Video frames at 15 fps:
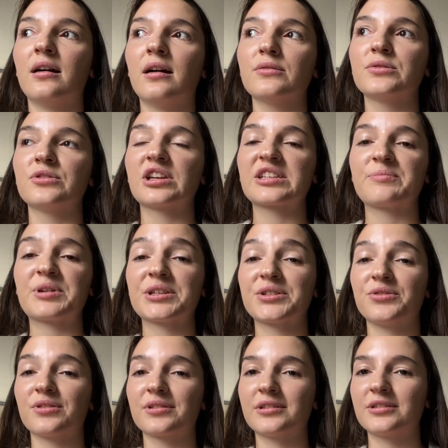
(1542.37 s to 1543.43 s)
to express
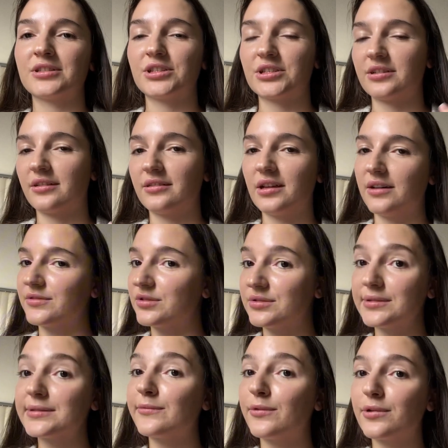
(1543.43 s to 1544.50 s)
your unconditional love to
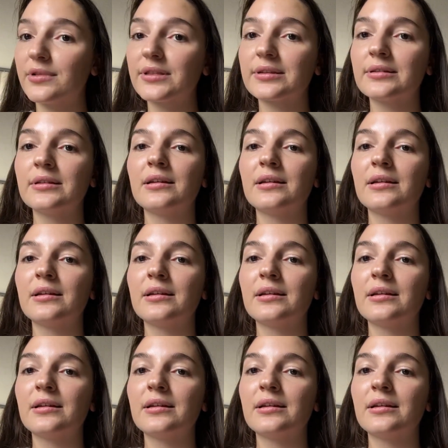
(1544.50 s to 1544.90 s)
this world,